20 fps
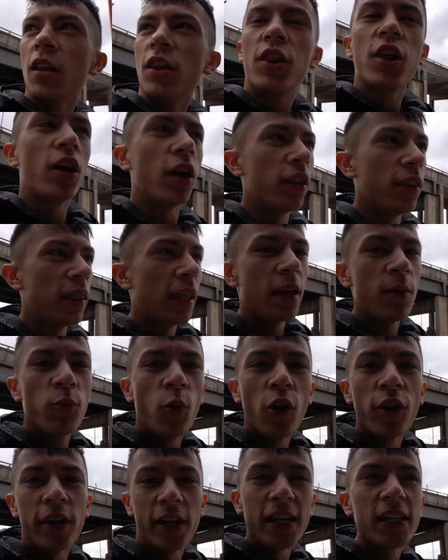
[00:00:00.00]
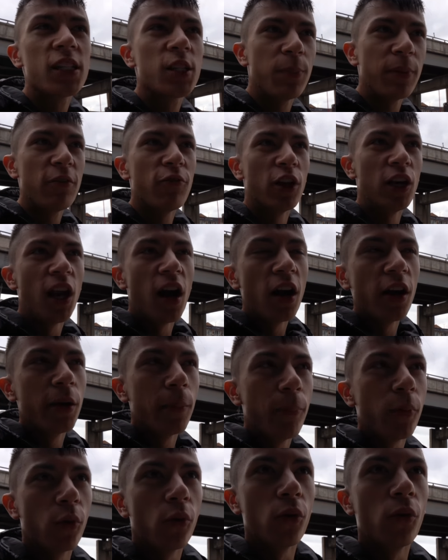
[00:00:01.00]
it to be
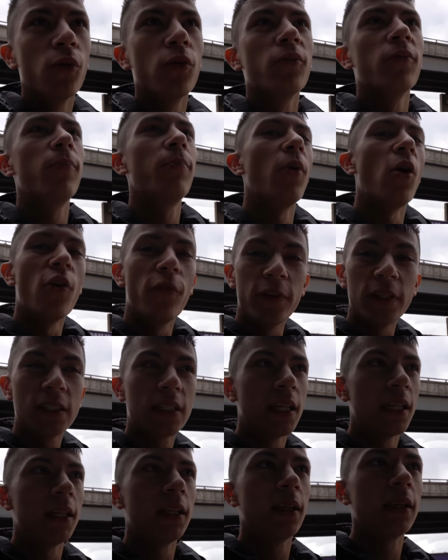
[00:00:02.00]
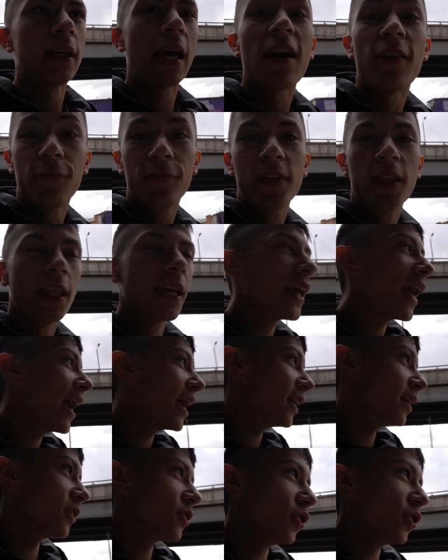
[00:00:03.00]
reliable, but obviously have the gains.